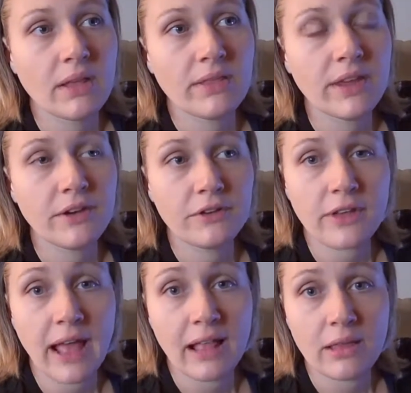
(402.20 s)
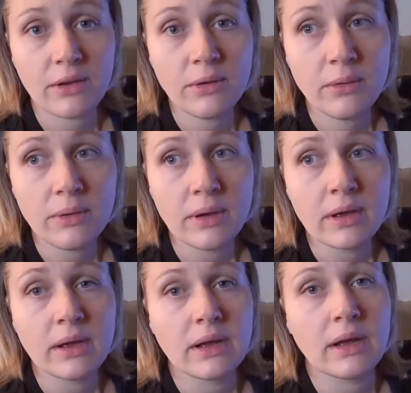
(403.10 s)
There's aloe.
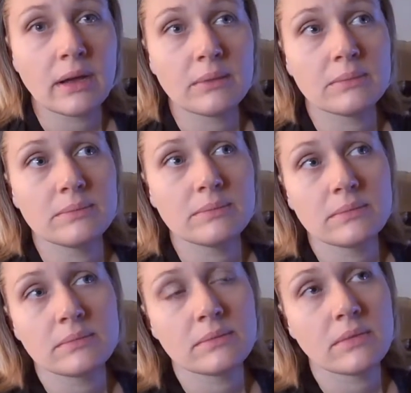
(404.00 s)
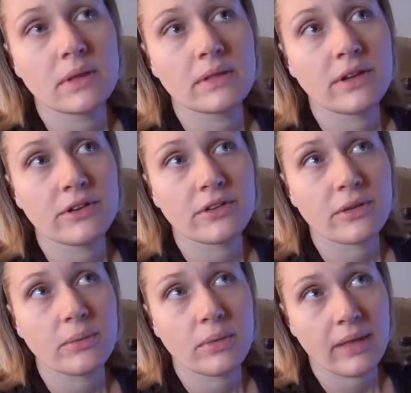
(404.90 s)

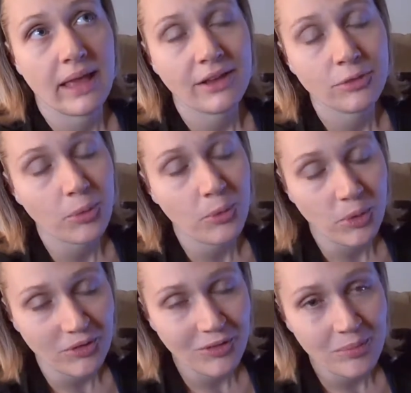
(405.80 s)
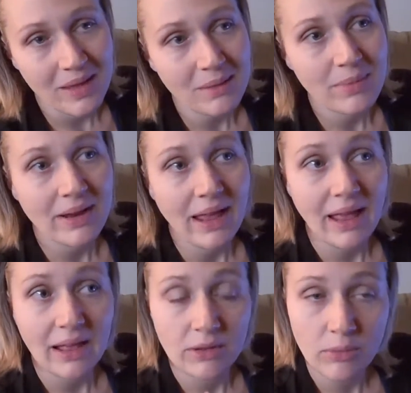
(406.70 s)
Well, eggs won't work for me, but
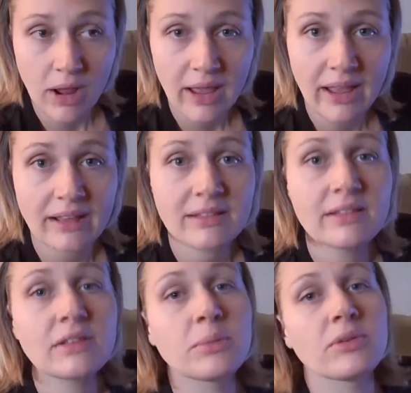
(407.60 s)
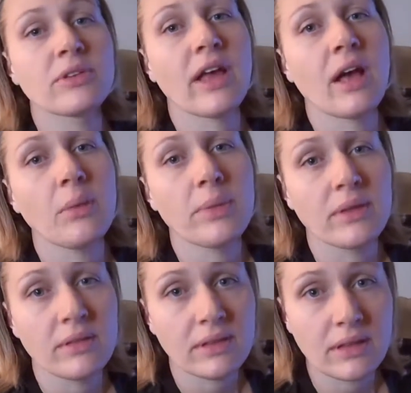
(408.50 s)
raw eggs is supposed to help
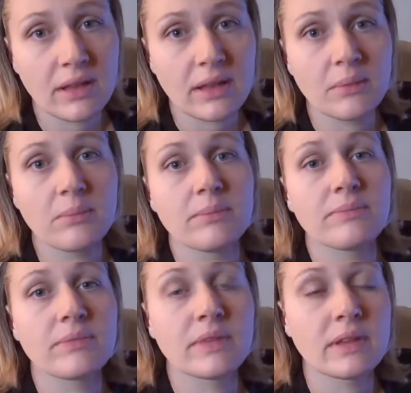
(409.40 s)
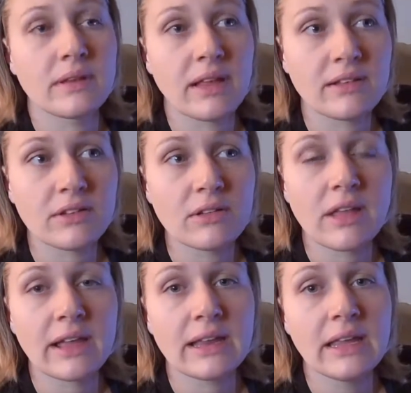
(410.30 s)
heal the intestinal
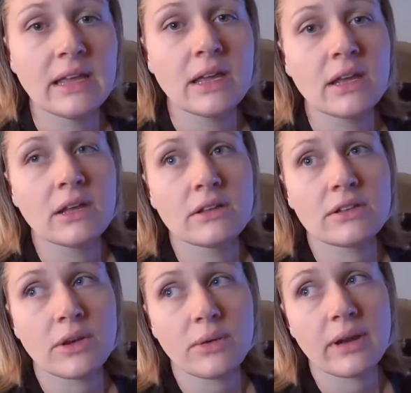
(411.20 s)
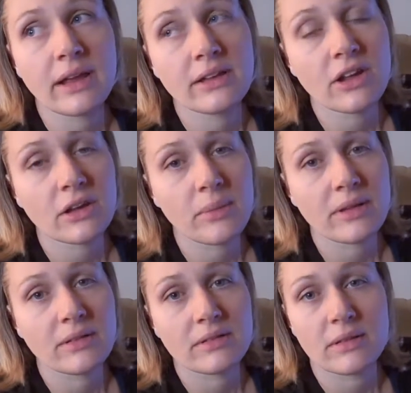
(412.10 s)
lining. So, and I can talk
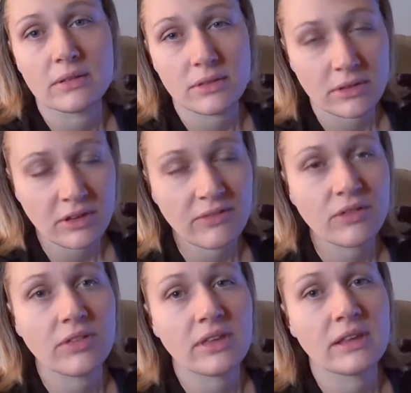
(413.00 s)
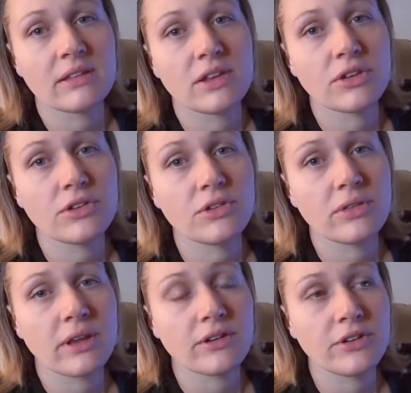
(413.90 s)
about several things that you can
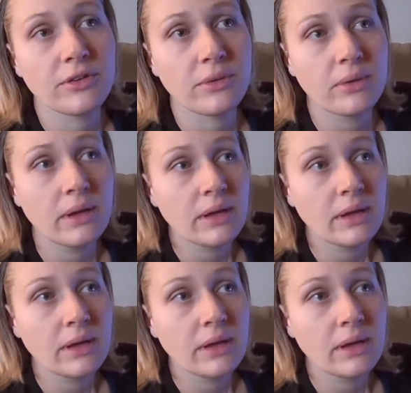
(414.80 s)
do there too.